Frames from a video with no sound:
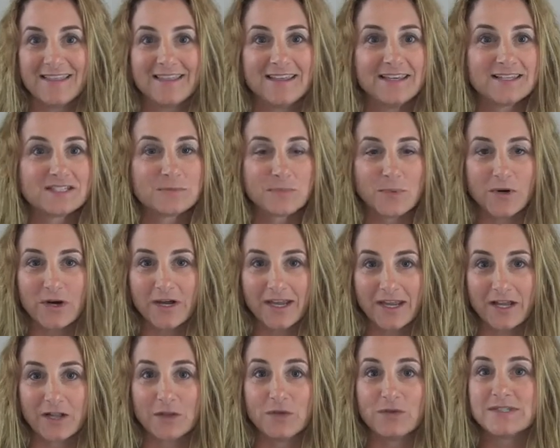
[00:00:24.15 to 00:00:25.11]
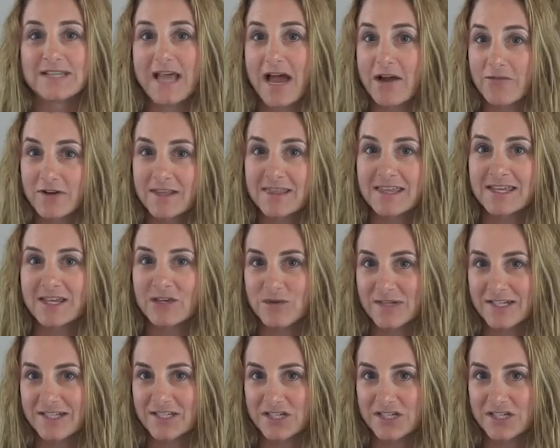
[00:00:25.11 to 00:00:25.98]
This book includes everything you need